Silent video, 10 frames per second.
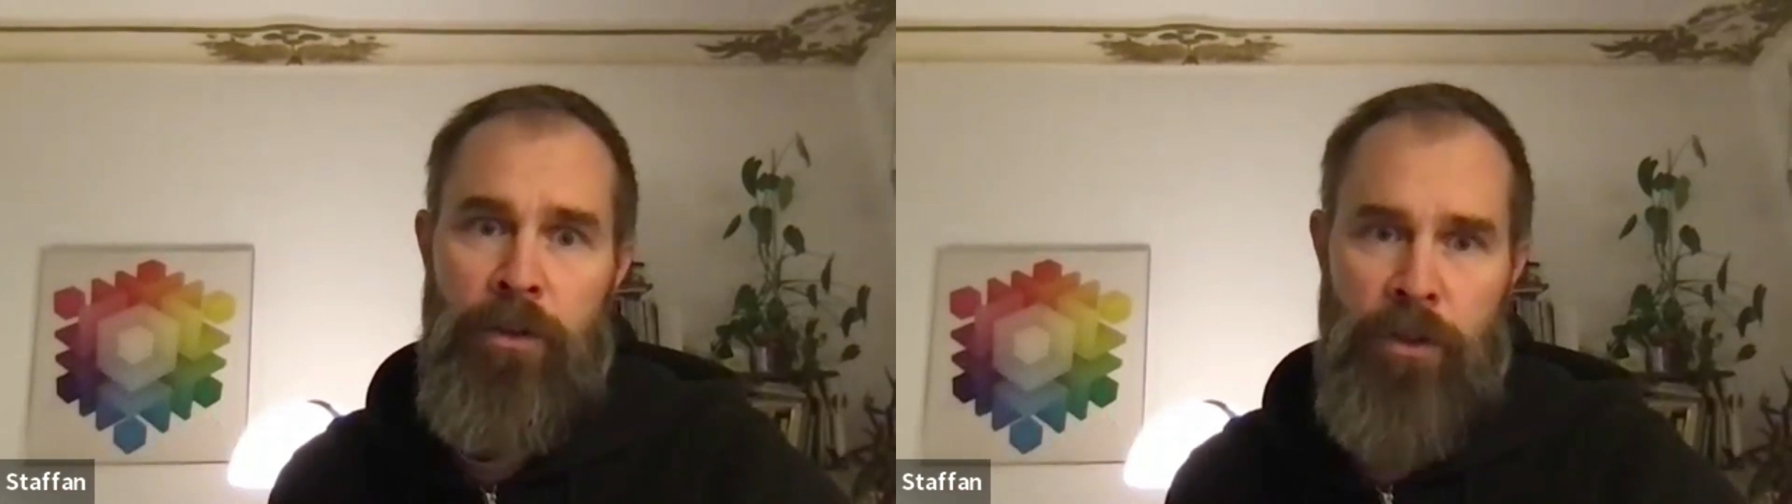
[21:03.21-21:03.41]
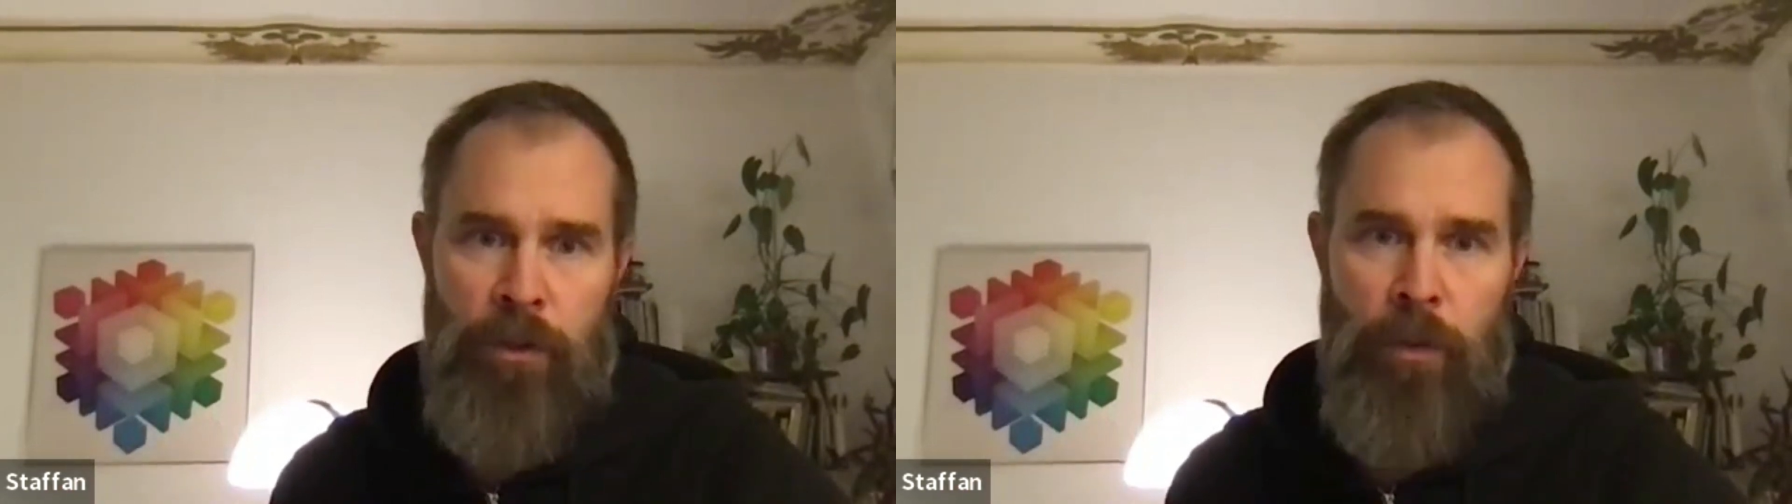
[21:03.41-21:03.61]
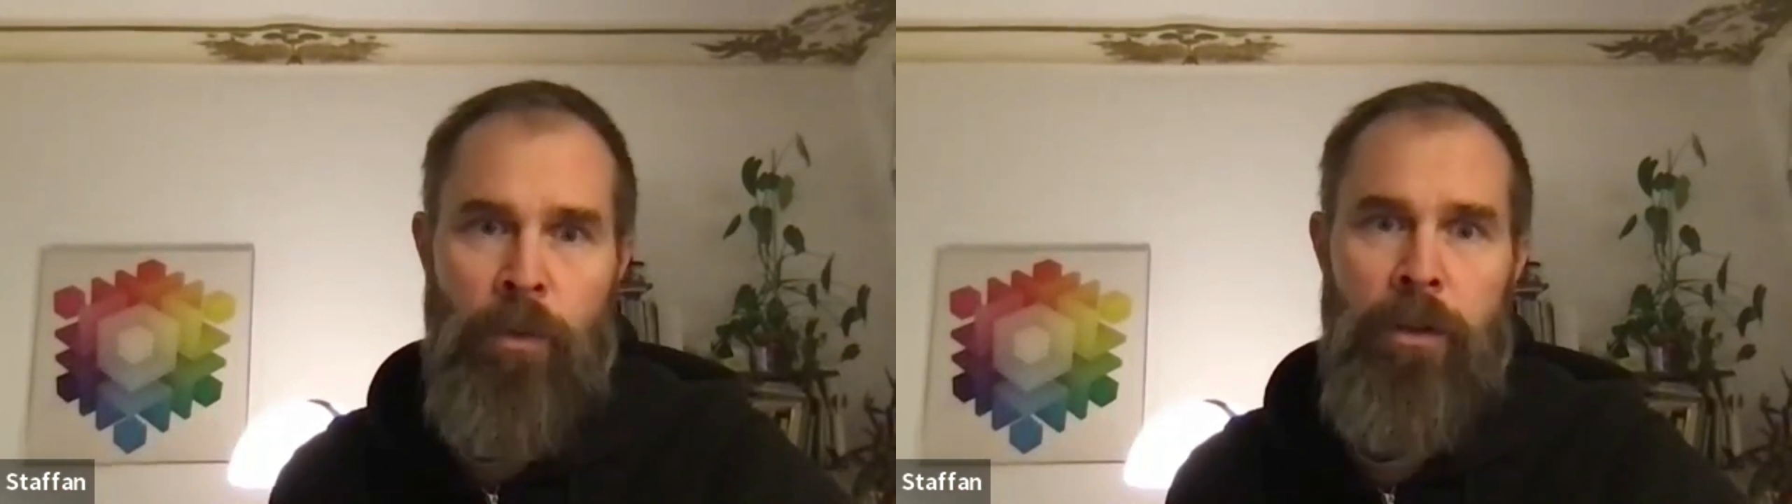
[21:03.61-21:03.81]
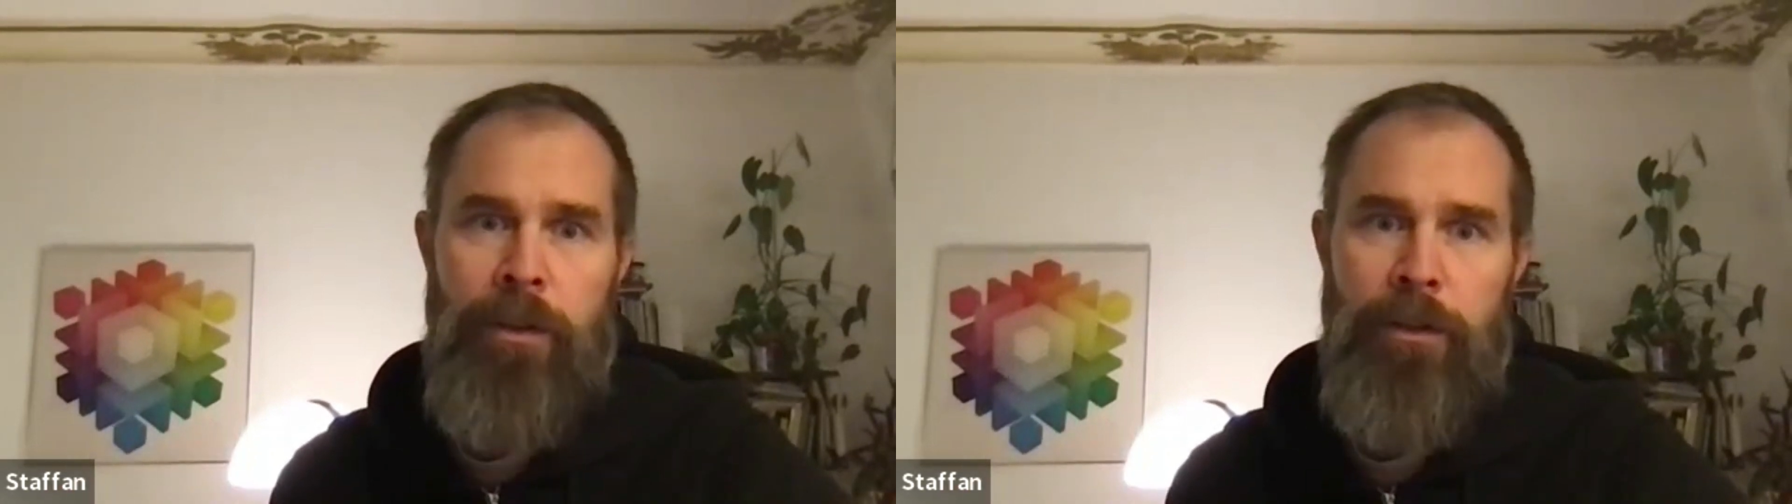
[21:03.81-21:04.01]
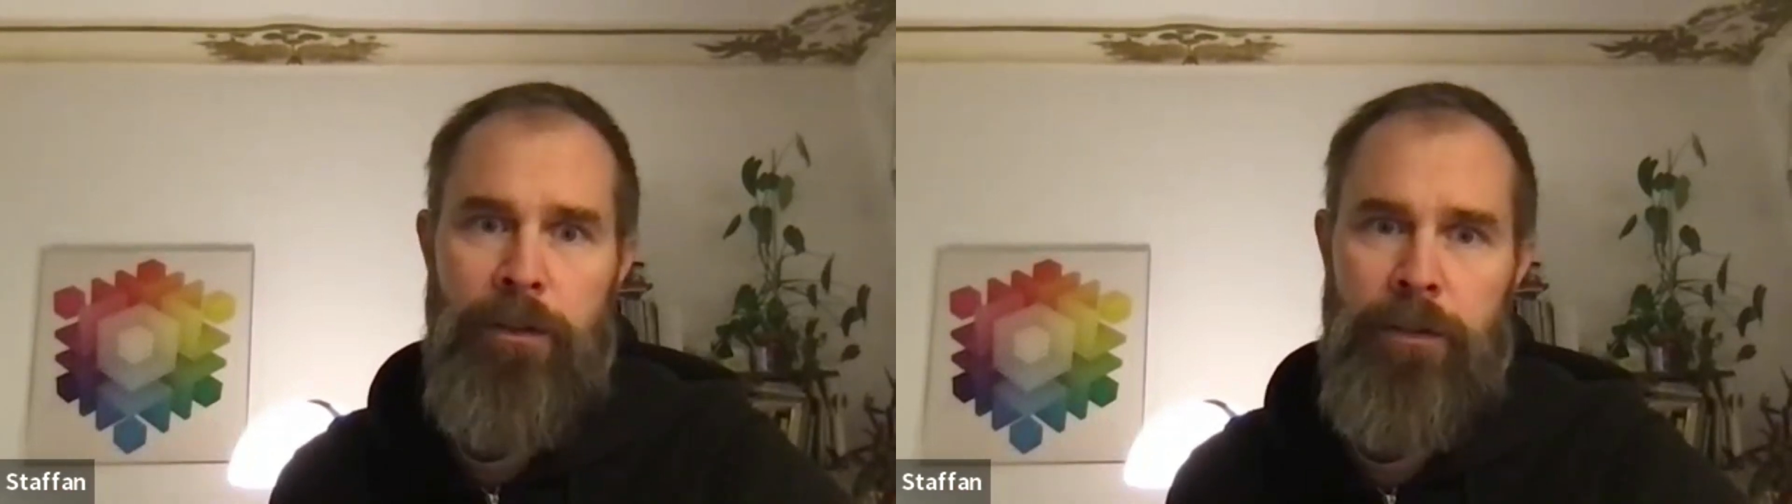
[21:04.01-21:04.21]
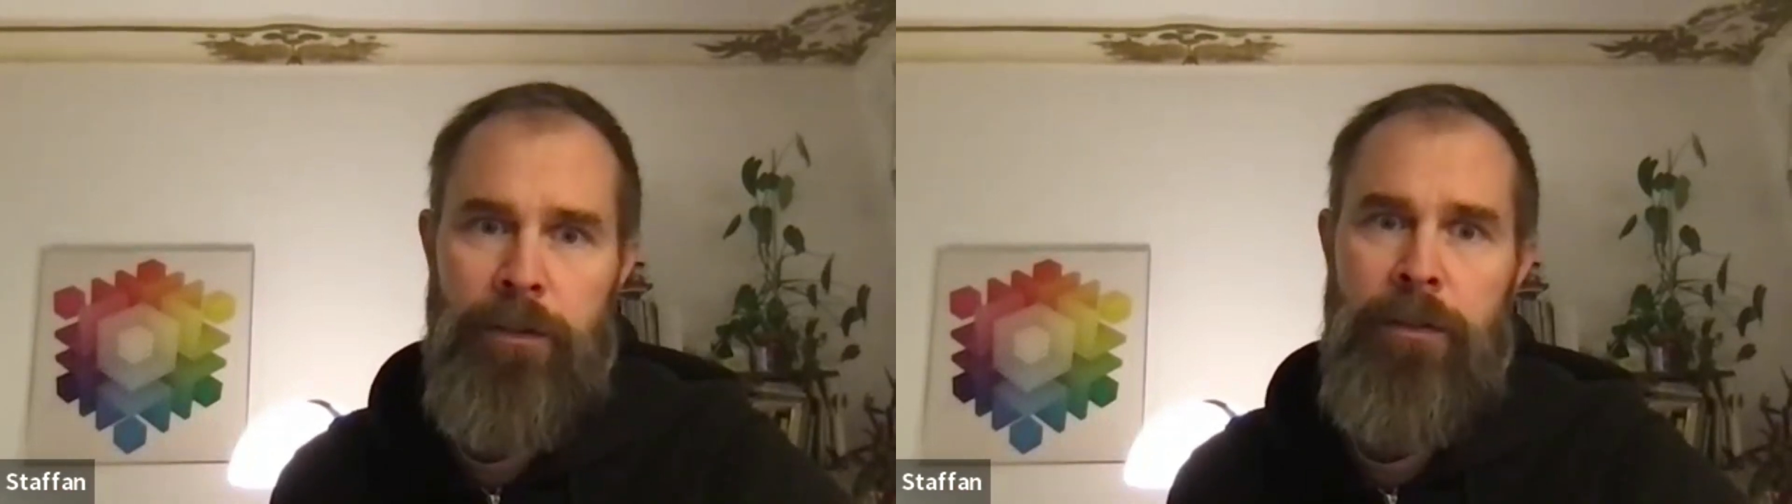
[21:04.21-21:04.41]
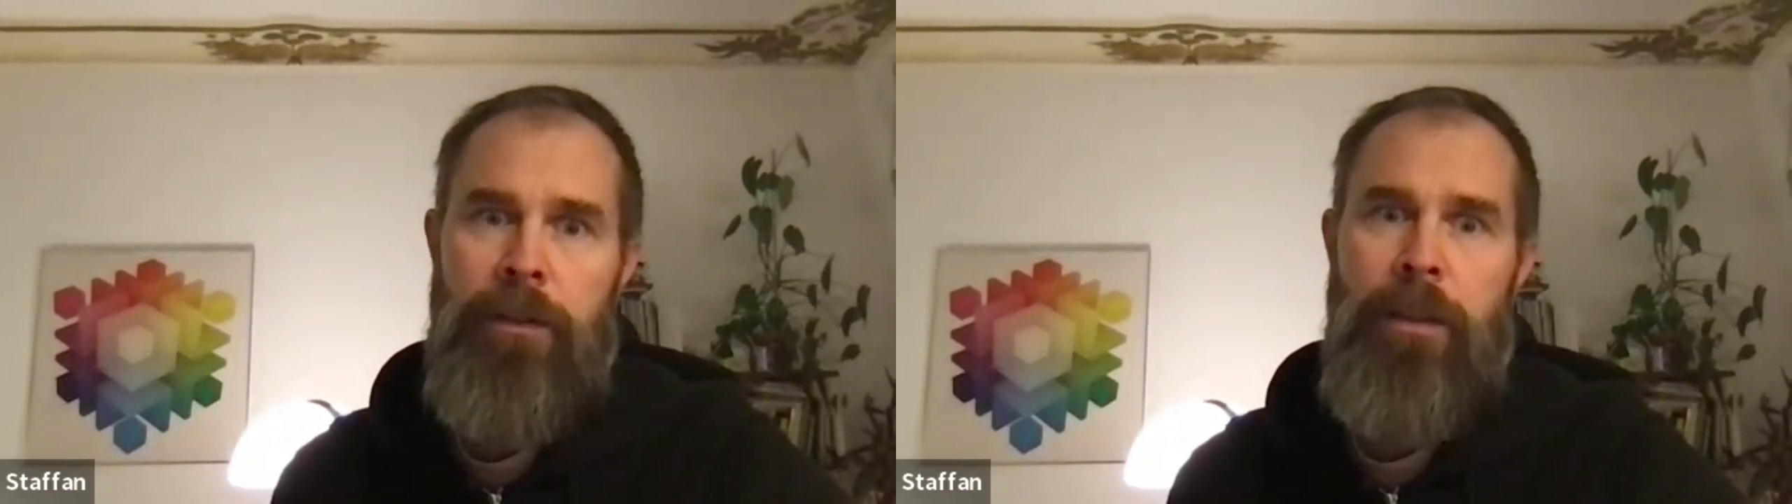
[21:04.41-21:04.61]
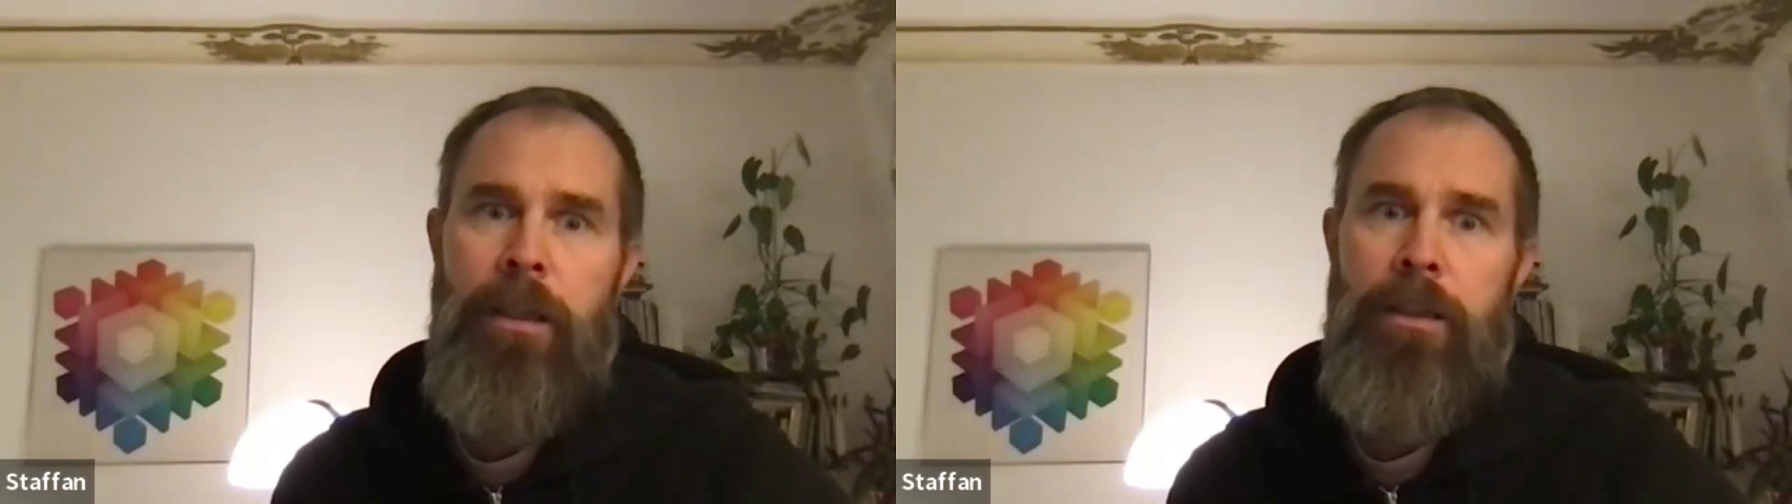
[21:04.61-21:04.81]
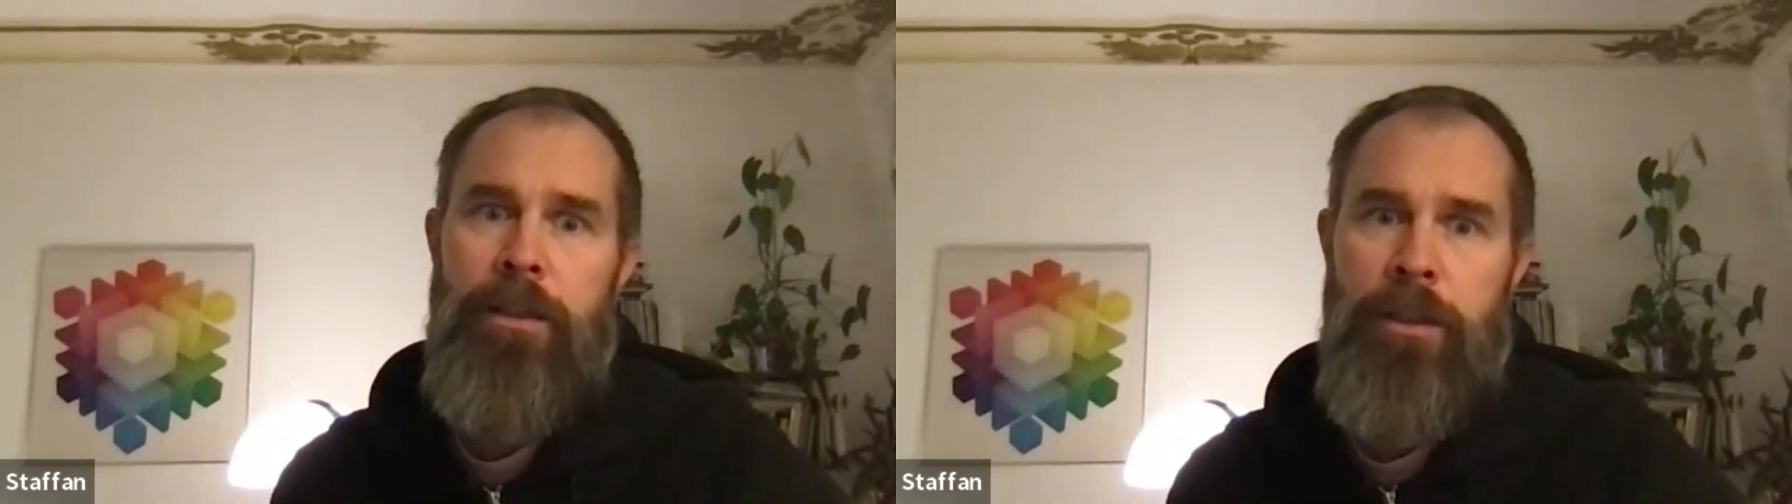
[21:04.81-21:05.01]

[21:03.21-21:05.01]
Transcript: store and